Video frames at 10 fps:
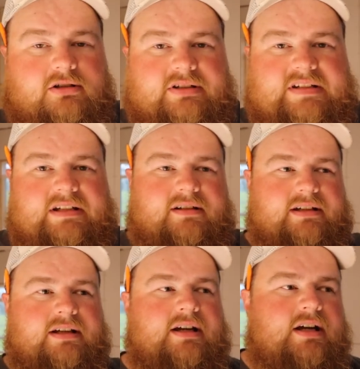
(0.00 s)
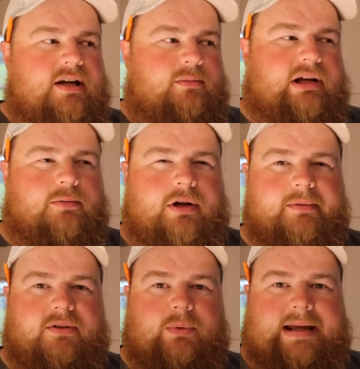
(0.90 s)
along the ceiling, but I'll
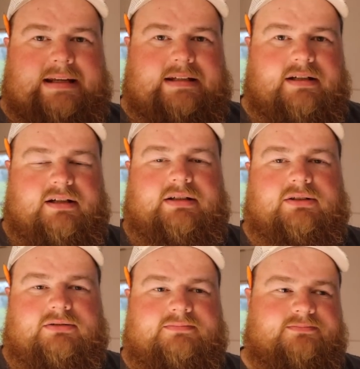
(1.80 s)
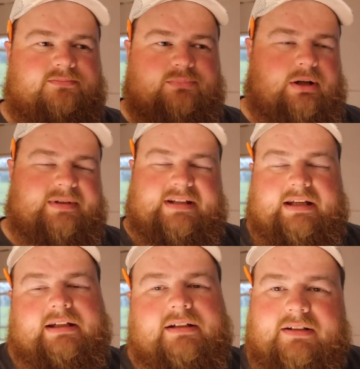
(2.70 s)
probably wait until probably
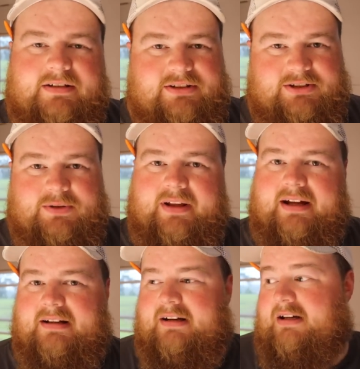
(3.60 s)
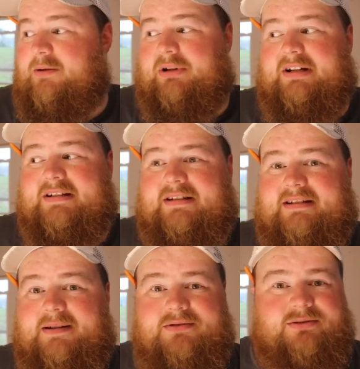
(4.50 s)
the end to do that because the
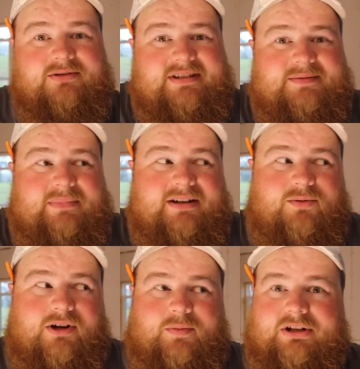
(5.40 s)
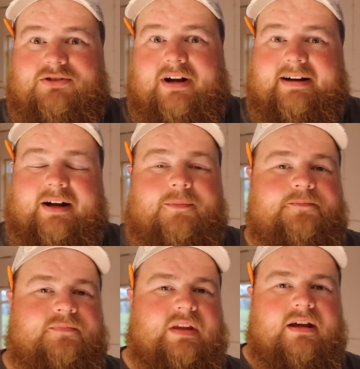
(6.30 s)
step stool is my workbench right now.
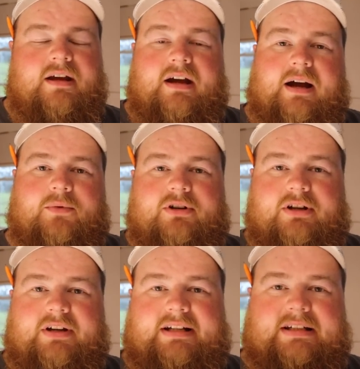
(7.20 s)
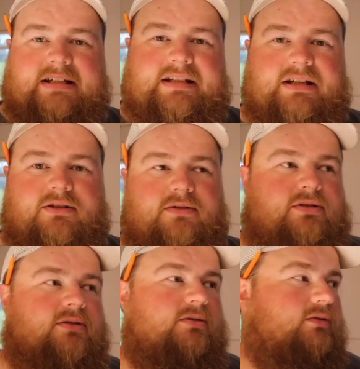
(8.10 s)
I'm gonna go ahead and continue
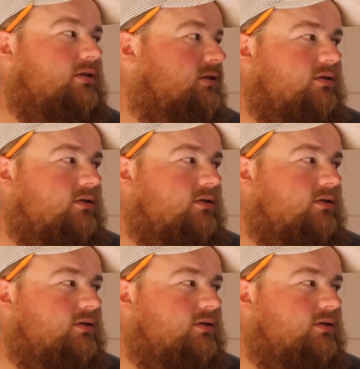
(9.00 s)
to